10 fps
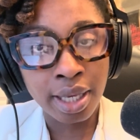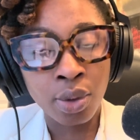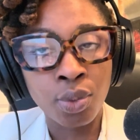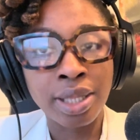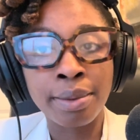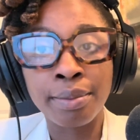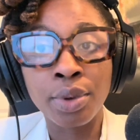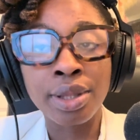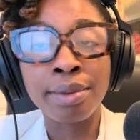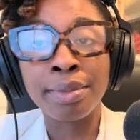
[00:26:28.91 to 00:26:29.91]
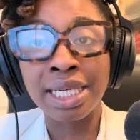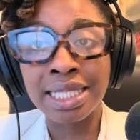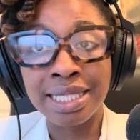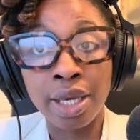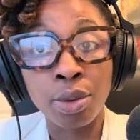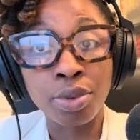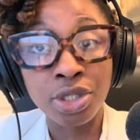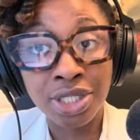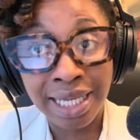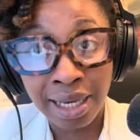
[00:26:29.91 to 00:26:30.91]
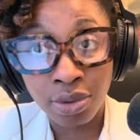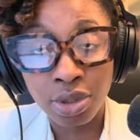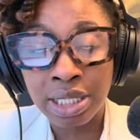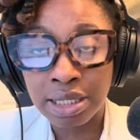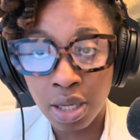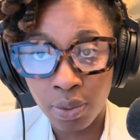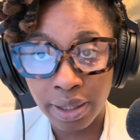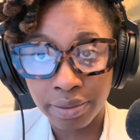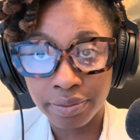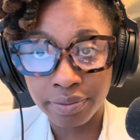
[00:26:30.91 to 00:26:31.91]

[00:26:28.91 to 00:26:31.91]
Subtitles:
and where the monies they are pushing out is going.